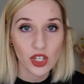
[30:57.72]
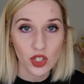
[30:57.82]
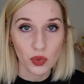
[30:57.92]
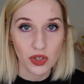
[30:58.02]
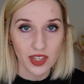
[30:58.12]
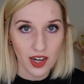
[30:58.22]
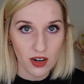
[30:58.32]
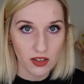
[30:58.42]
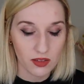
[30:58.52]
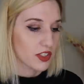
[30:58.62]
you were
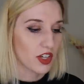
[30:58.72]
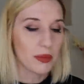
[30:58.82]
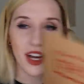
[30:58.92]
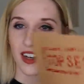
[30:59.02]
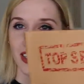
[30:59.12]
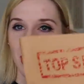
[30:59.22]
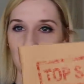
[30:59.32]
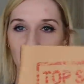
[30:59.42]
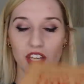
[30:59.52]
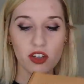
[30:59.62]
there. So I'll be honest, I'm
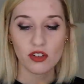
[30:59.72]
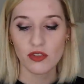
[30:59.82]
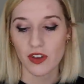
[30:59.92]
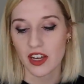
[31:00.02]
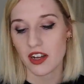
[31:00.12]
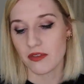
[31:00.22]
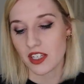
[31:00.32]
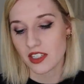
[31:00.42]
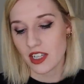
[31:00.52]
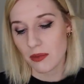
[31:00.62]
not a huge fan of
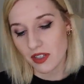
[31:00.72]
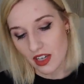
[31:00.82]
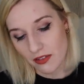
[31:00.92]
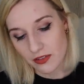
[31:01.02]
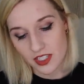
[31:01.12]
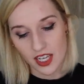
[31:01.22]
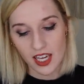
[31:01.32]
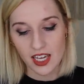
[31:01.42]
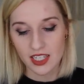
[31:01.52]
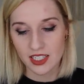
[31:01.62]
these type of gifts
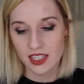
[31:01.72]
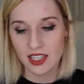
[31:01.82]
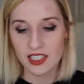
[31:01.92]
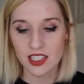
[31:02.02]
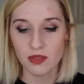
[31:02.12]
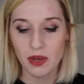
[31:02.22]
and this is